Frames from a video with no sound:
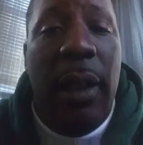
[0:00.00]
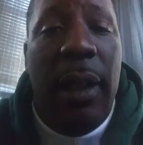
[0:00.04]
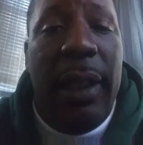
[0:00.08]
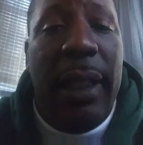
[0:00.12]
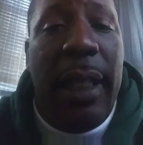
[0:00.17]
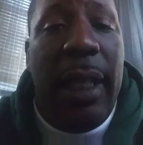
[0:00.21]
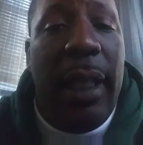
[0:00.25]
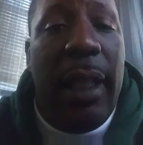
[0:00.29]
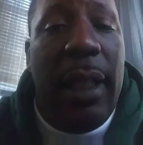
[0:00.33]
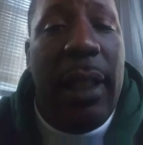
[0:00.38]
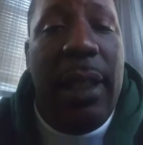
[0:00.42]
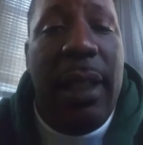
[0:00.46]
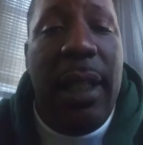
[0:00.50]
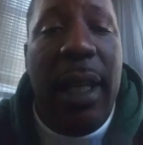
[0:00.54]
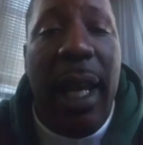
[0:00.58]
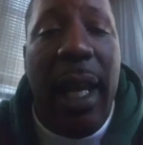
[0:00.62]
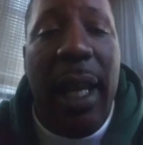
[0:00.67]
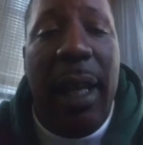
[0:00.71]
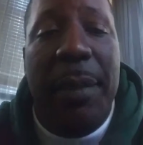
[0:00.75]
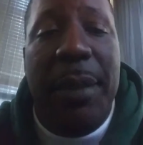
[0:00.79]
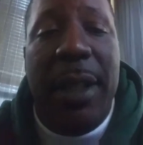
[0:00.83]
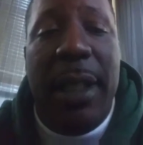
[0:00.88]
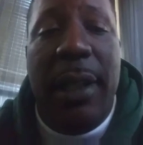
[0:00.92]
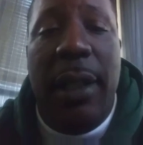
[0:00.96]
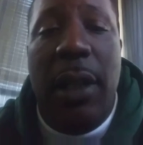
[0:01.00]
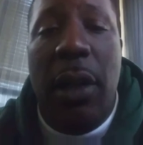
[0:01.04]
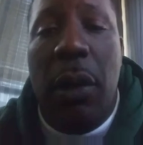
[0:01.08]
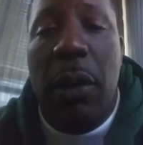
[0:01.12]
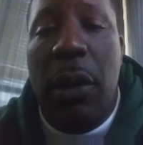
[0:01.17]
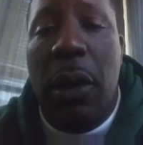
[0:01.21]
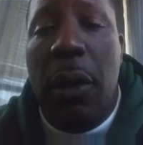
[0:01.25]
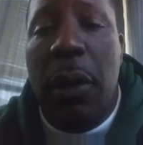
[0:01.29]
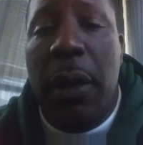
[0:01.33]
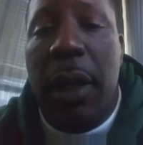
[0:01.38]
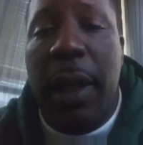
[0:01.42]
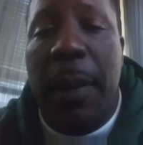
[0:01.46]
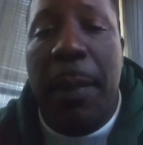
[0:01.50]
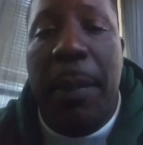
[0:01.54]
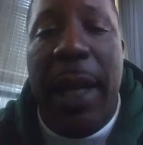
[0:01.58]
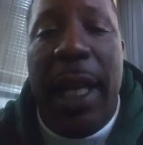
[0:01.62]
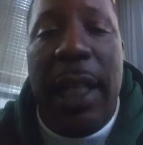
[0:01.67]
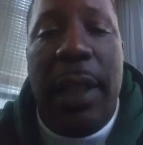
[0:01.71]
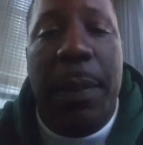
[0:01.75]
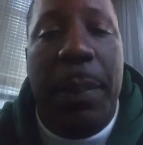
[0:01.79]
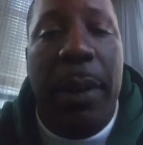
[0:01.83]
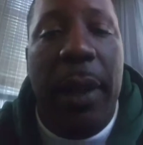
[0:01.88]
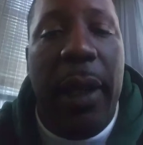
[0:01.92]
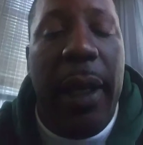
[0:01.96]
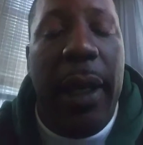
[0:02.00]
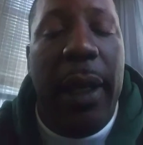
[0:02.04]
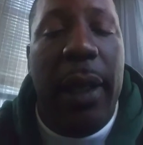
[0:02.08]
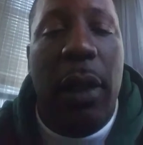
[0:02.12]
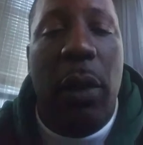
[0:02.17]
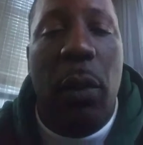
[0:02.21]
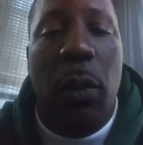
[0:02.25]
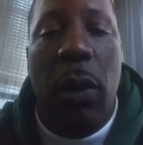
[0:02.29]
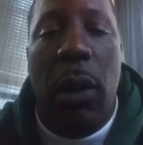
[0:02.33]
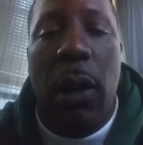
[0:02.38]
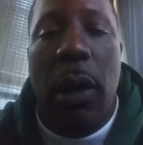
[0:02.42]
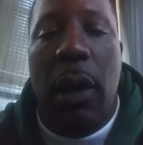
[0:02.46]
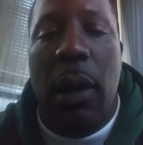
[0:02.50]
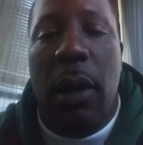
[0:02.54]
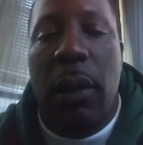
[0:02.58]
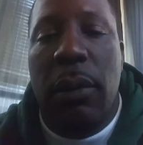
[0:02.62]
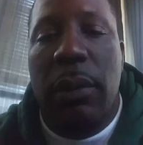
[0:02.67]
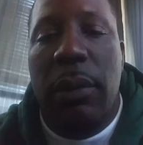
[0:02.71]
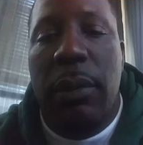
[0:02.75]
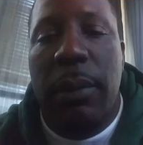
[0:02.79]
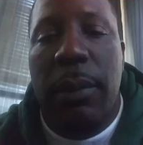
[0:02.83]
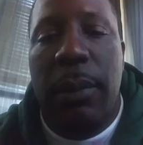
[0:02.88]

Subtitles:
King James is no longer the best player in the world.